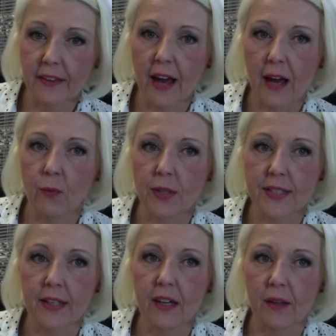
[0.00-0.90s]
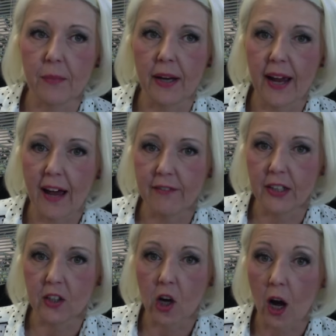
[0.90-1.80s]
that once again by
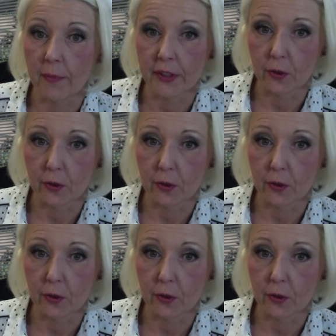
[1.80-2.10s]
having common